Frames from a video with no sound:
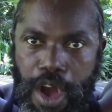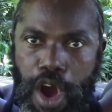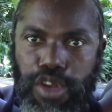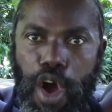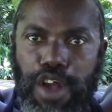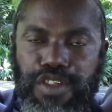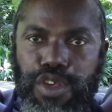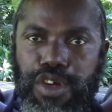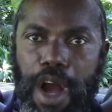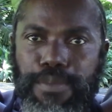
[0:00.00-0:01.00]
And also
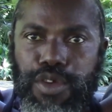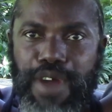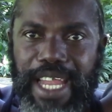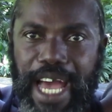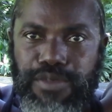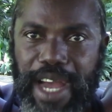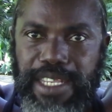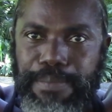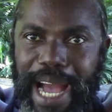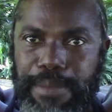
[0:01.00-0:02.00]
you come to realize why the
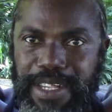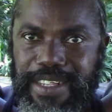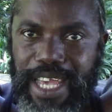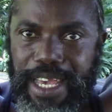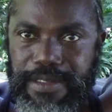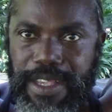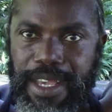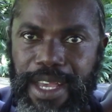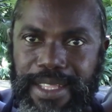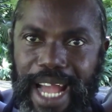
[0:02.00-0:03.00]
Bible says
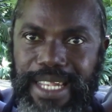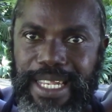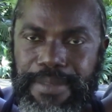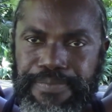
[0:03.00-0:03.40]
that